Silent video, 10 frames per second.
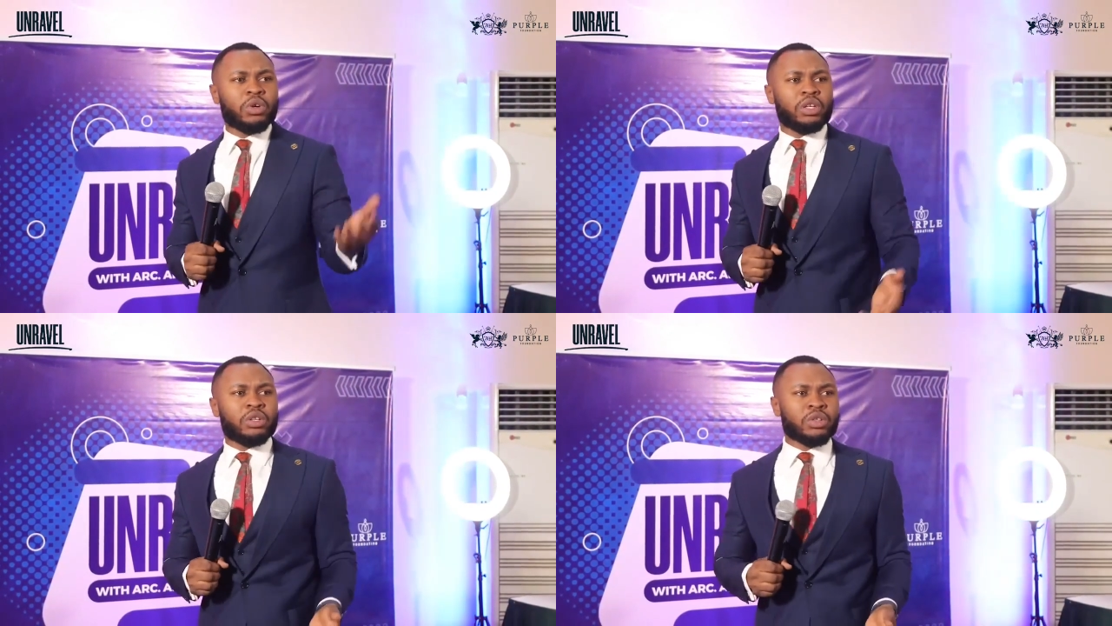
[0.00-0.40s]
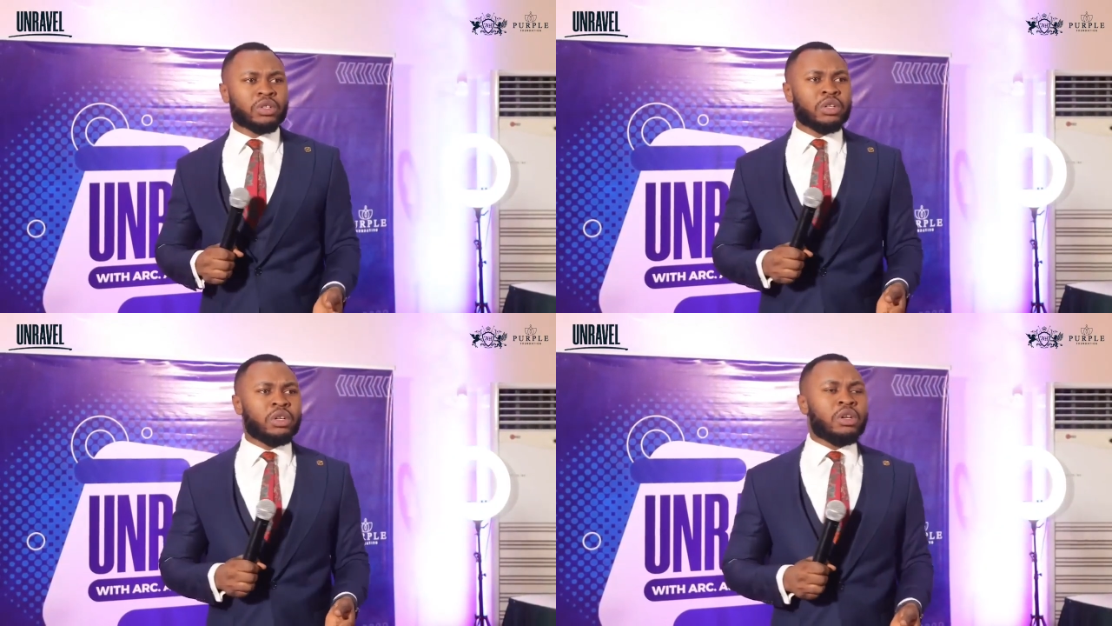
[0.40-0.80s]
what he
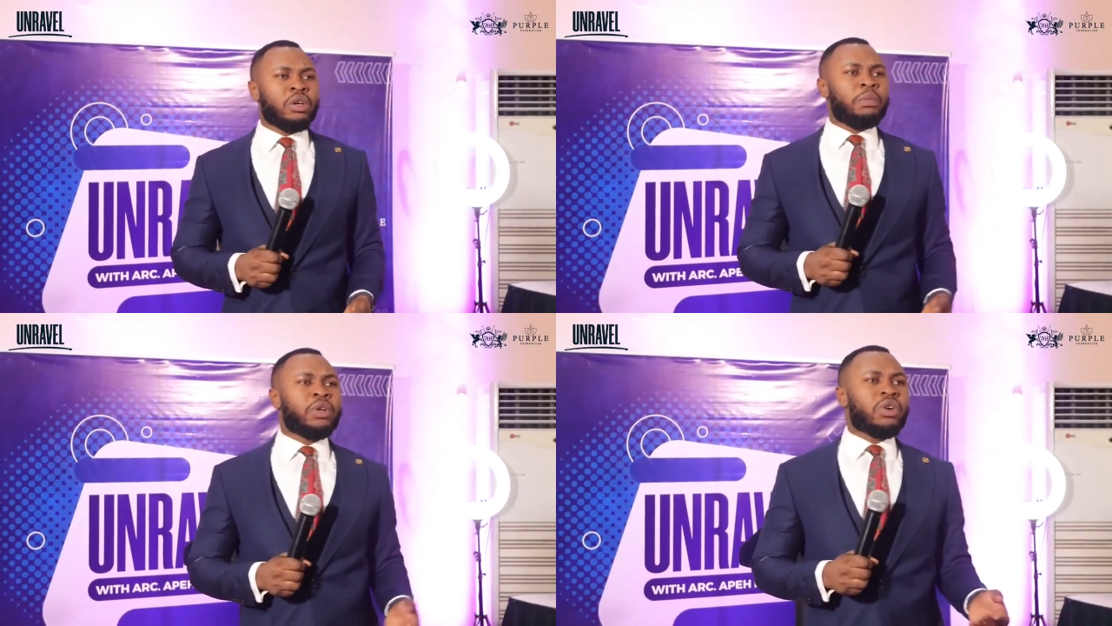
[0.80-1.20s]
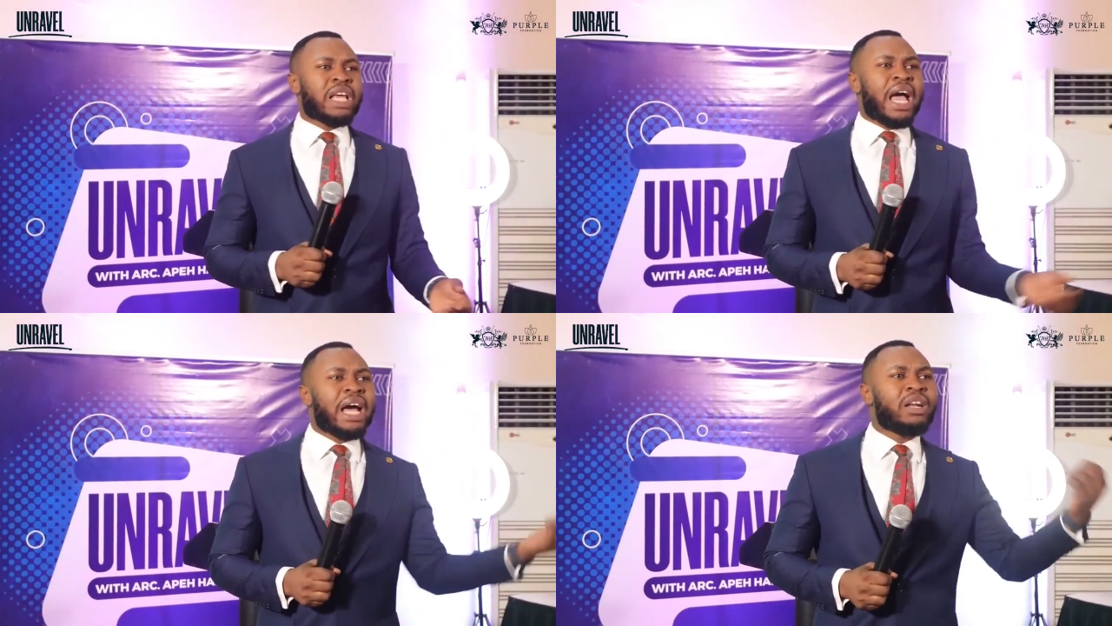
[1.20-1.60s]
does.
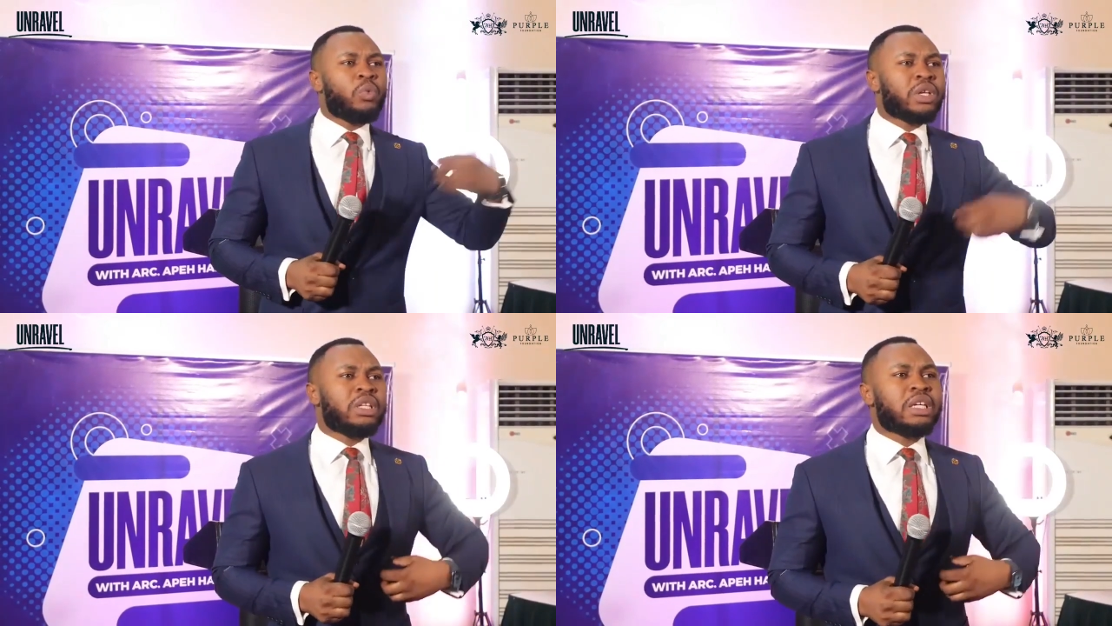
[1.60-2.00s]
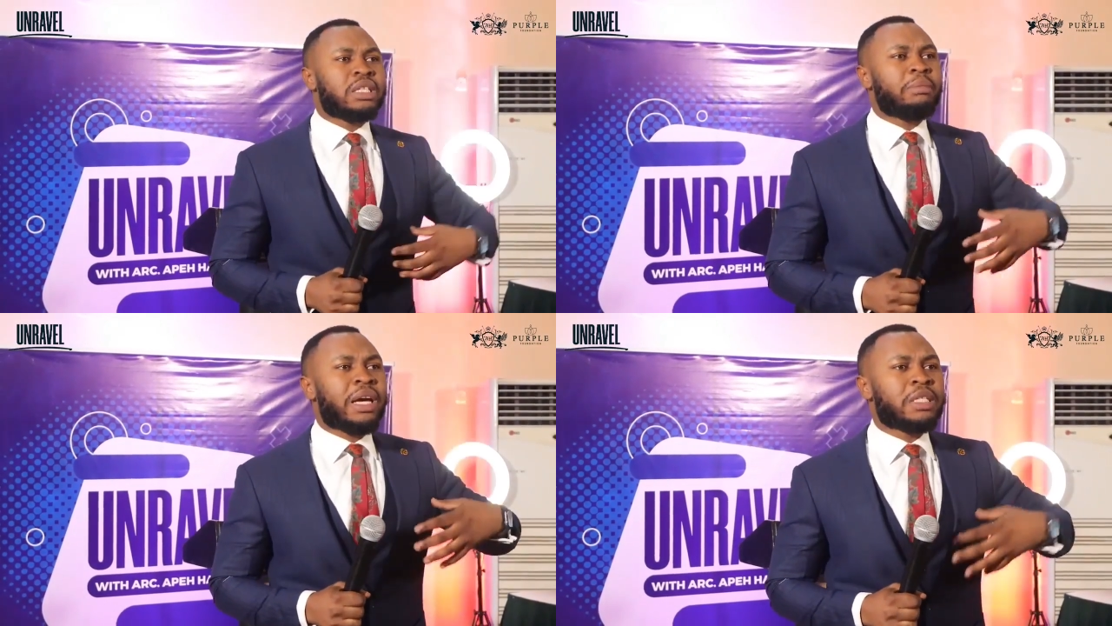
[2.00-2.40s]
Because I had a
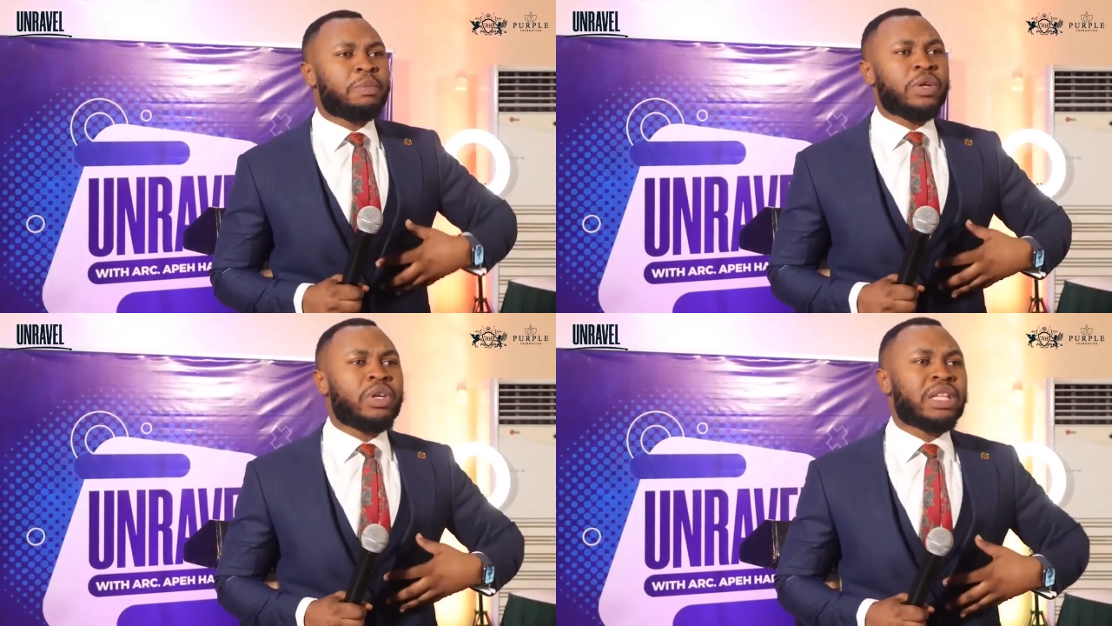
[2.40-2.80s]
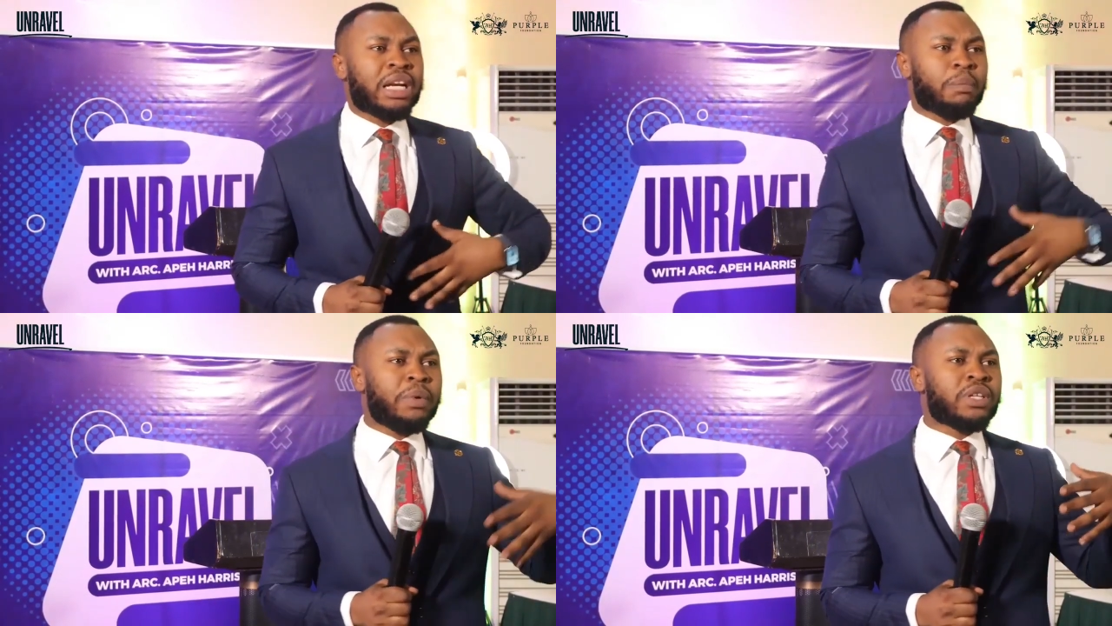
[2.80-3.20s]
witness in my spirit
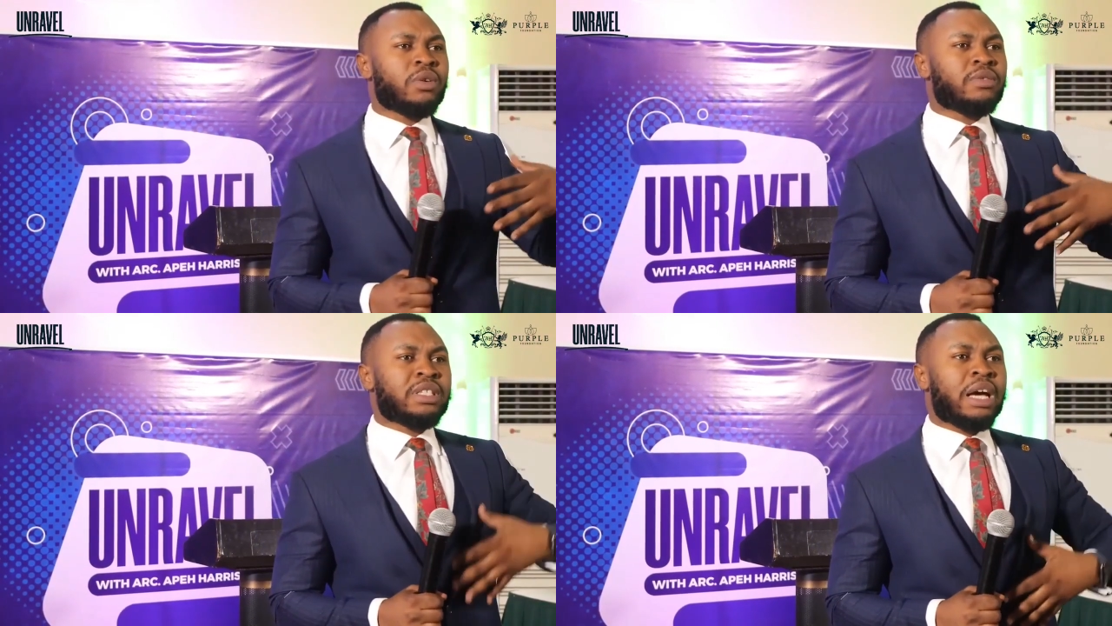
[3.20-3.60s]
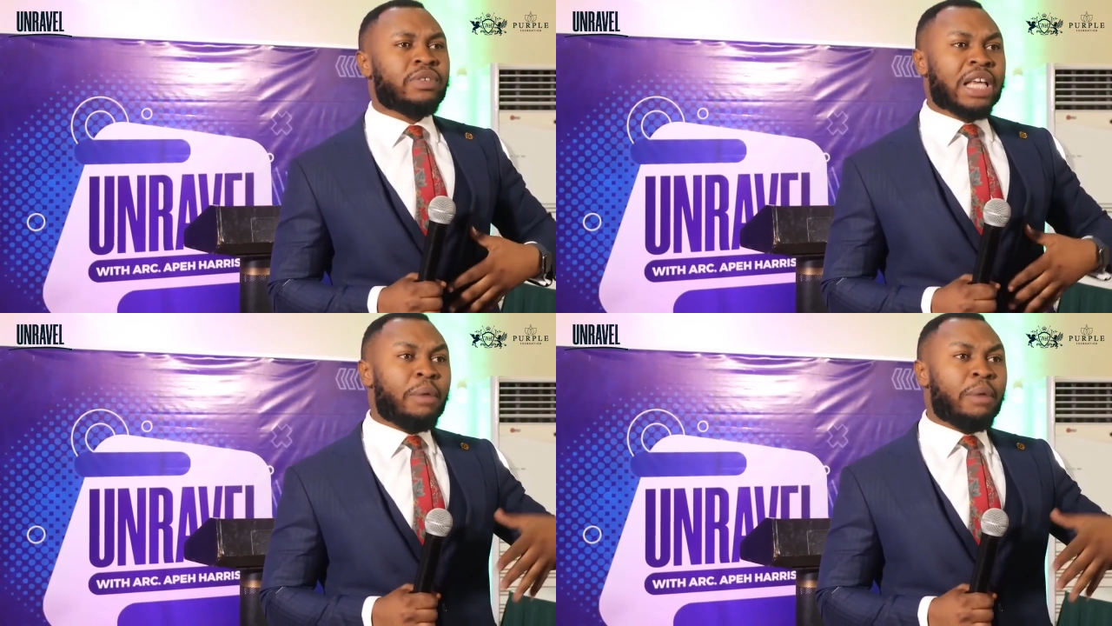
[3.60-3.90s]
at the place of service.